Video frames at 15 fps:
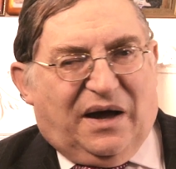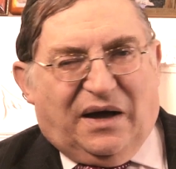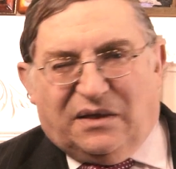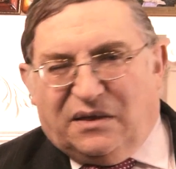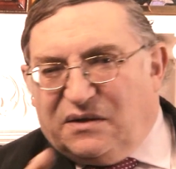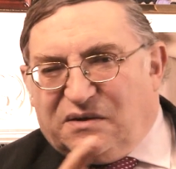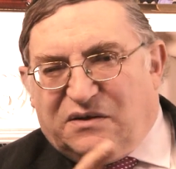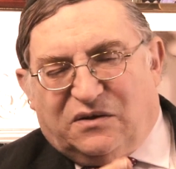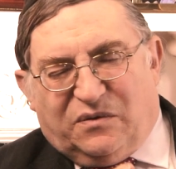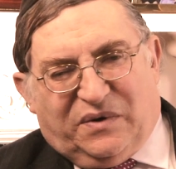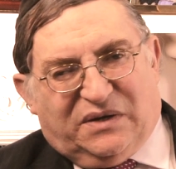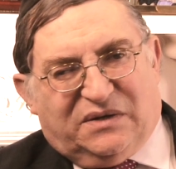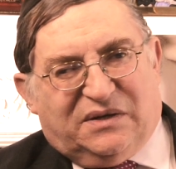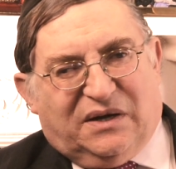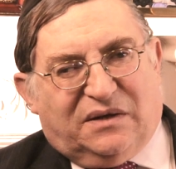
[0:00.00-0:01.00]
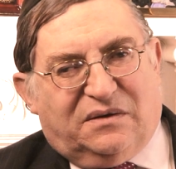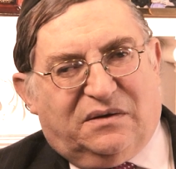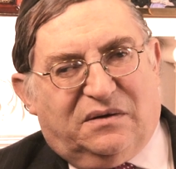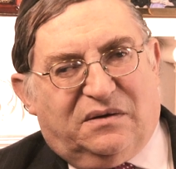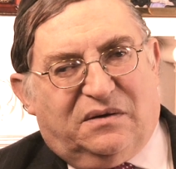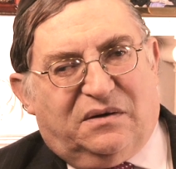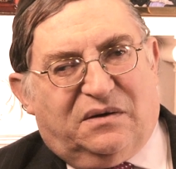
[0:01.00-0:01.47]
And listen to what he said.
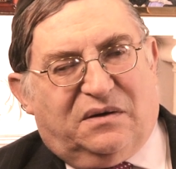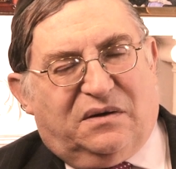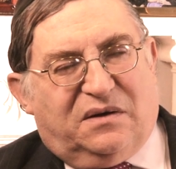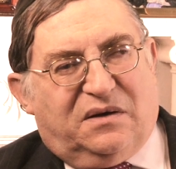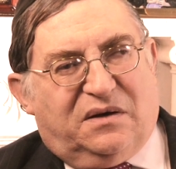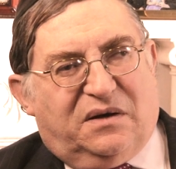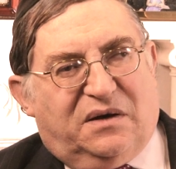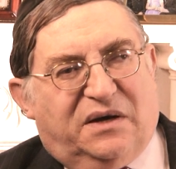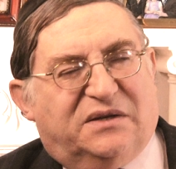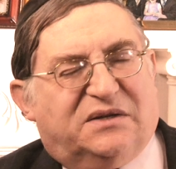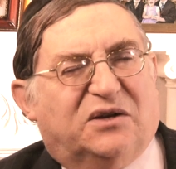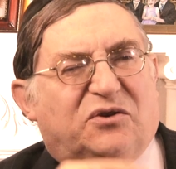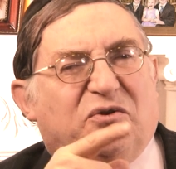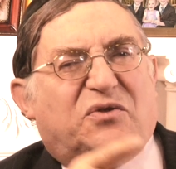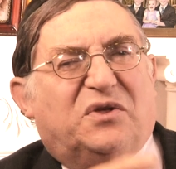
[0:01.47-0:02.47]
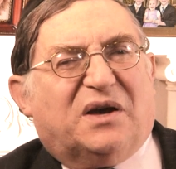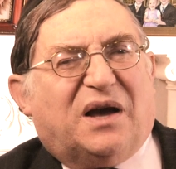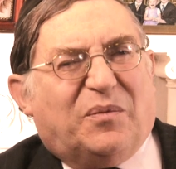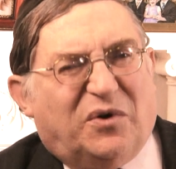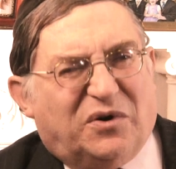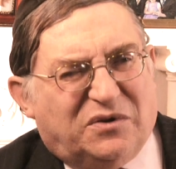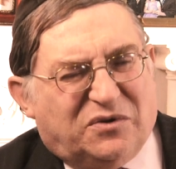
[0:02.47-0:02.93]
He said, you think
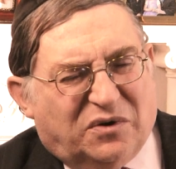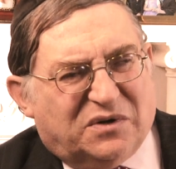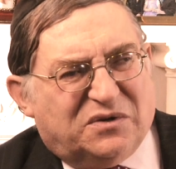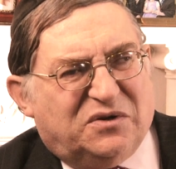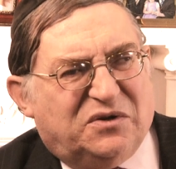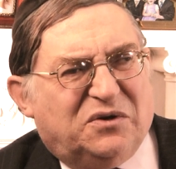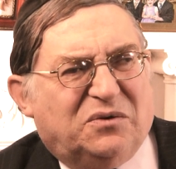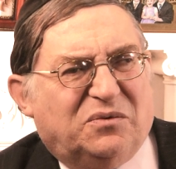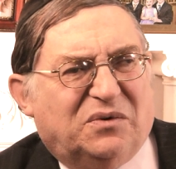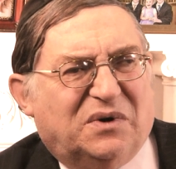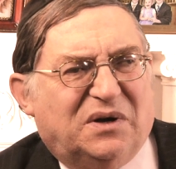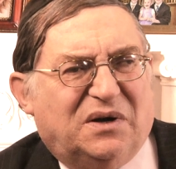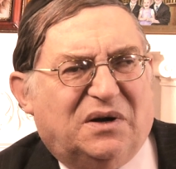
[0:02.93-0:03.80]
I'm only talking to you?